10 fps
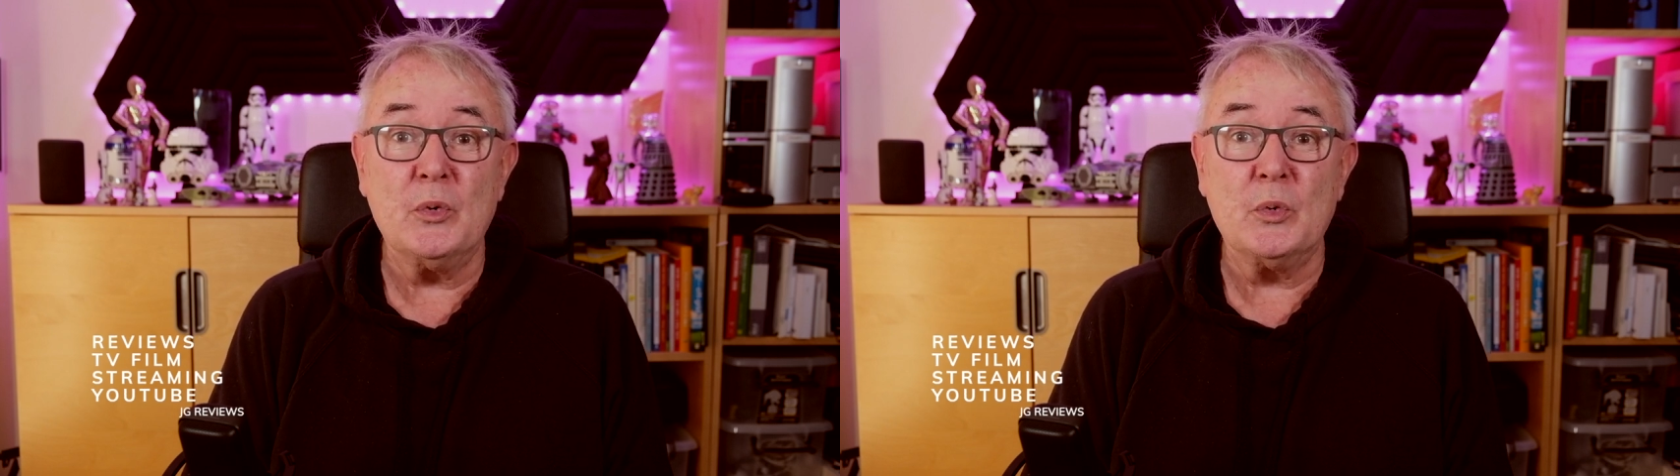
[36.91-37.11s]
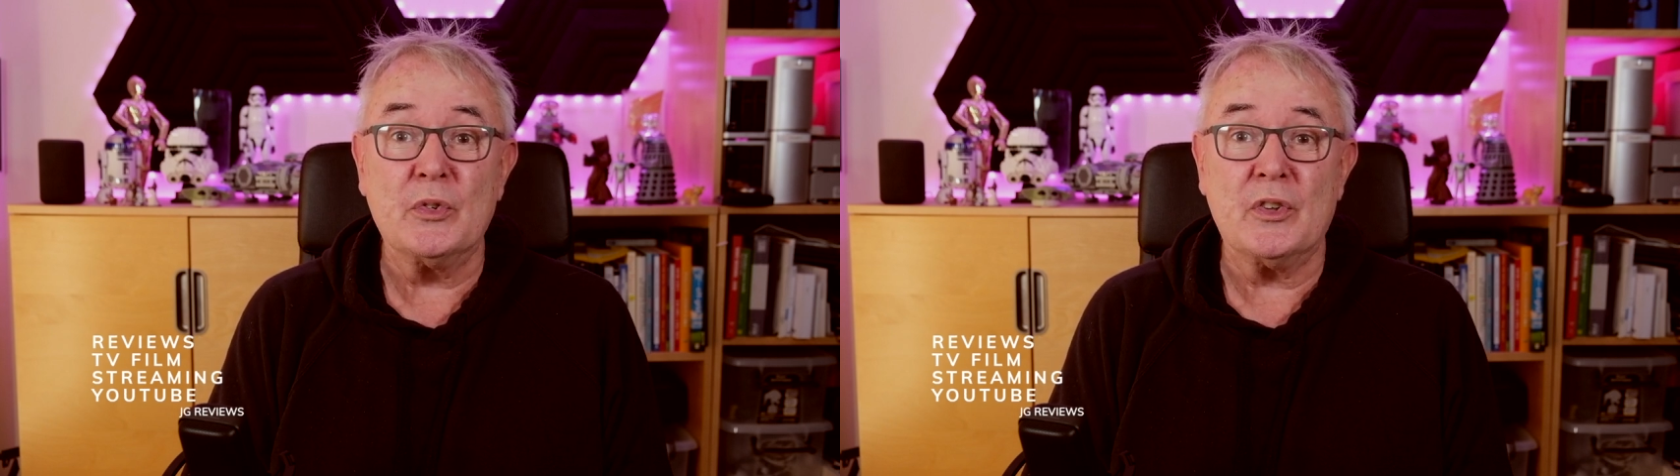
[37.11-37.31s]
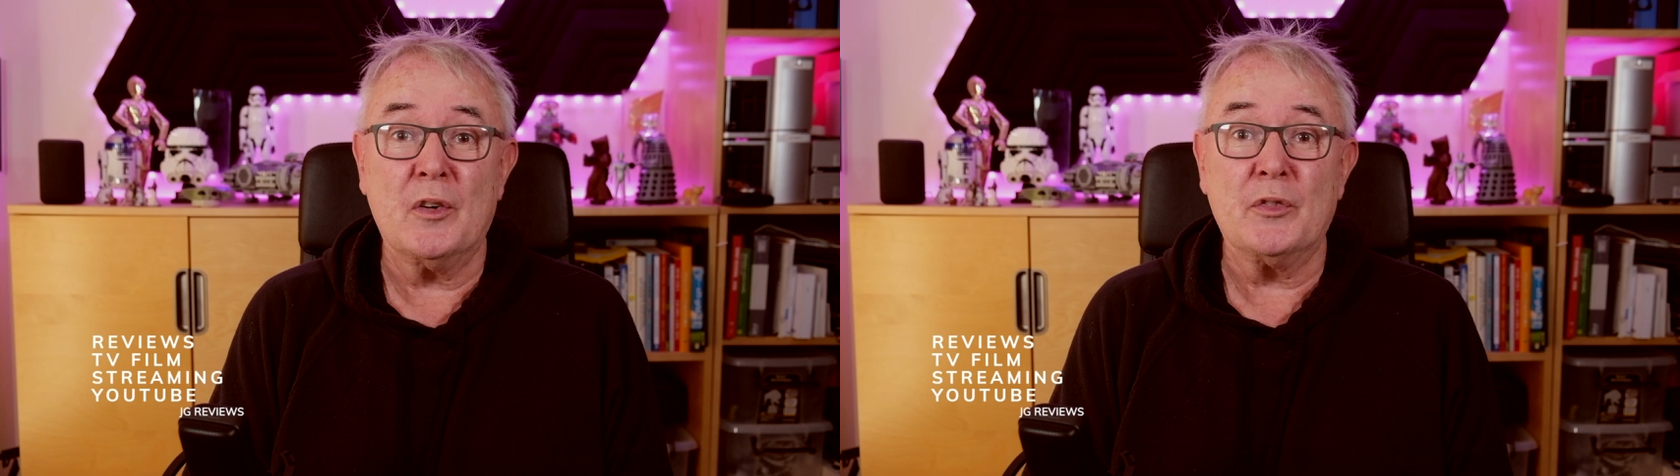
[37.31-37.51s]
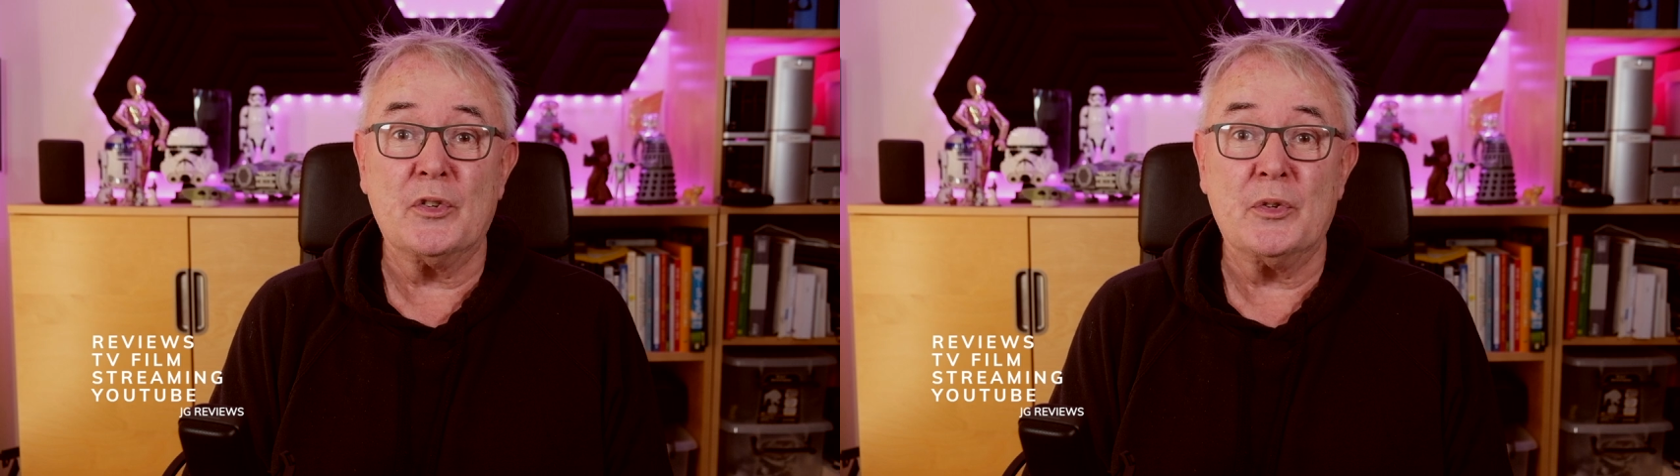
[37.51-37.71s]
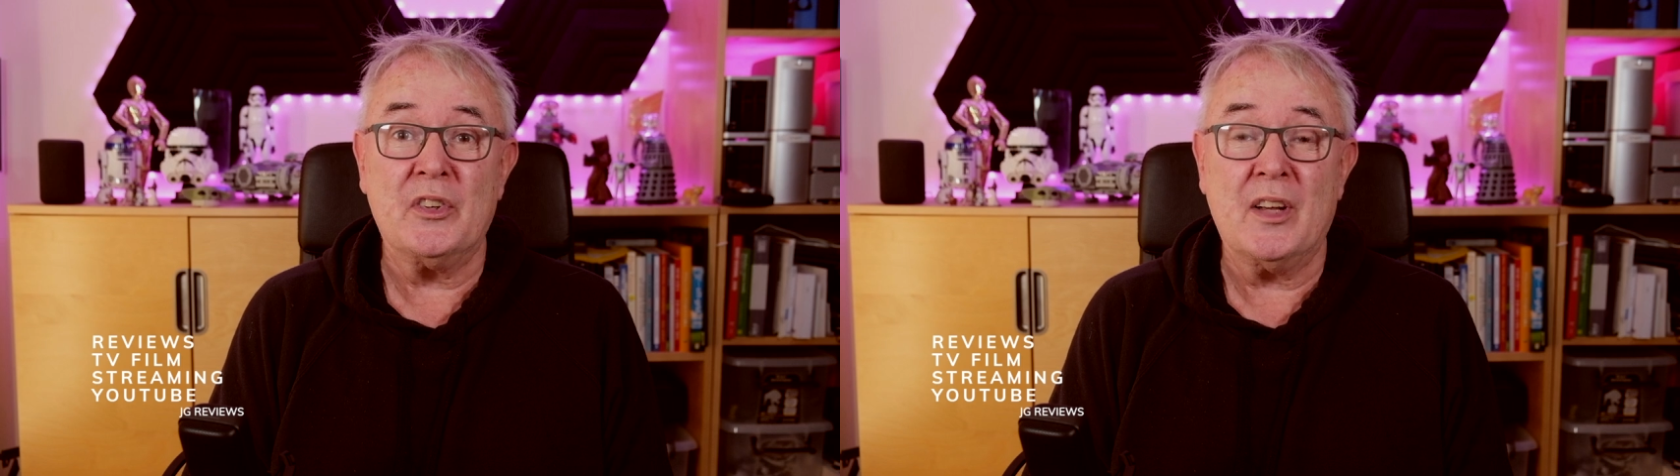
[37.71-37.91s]
tools of
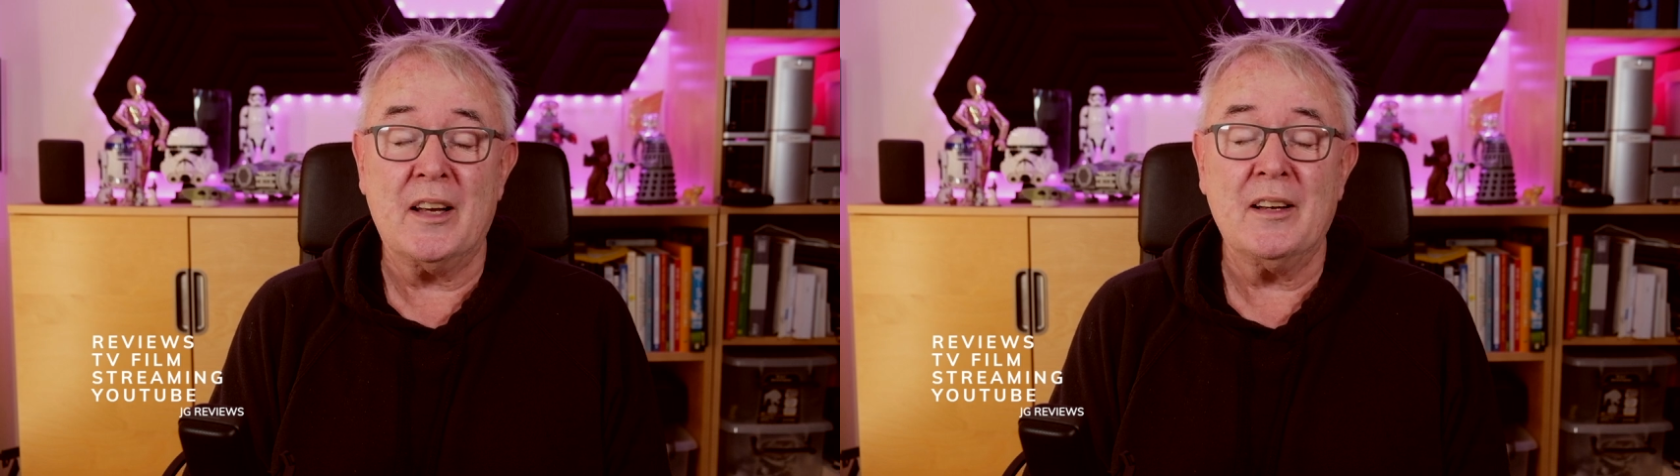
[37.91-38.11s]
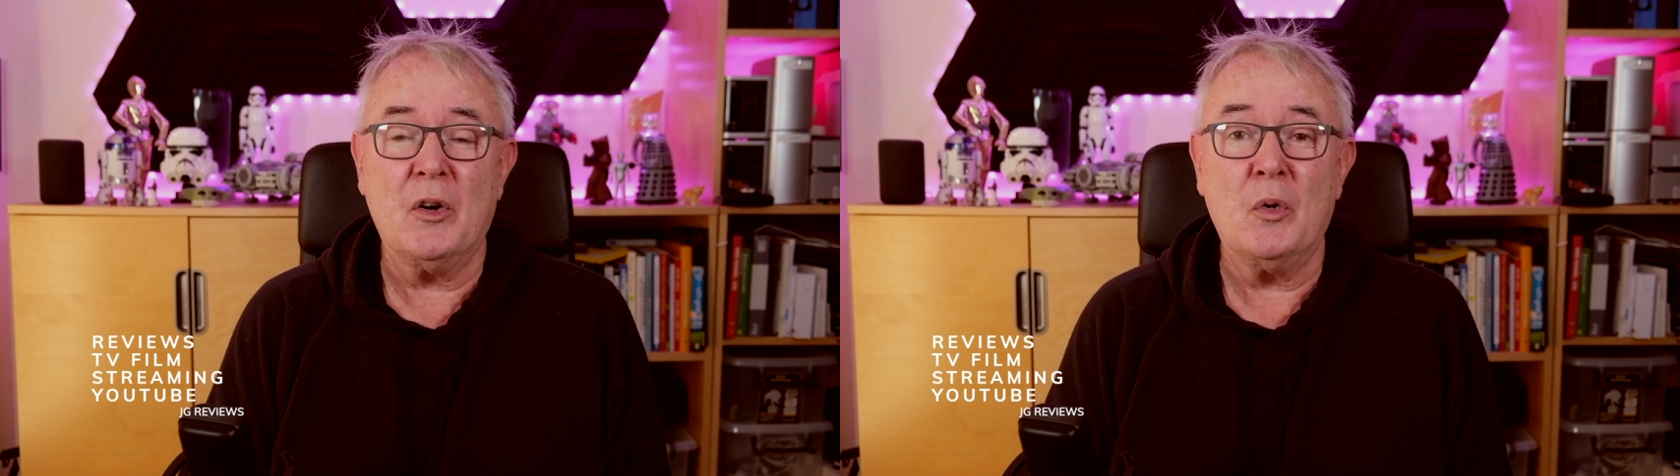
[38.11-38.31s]
storytelling,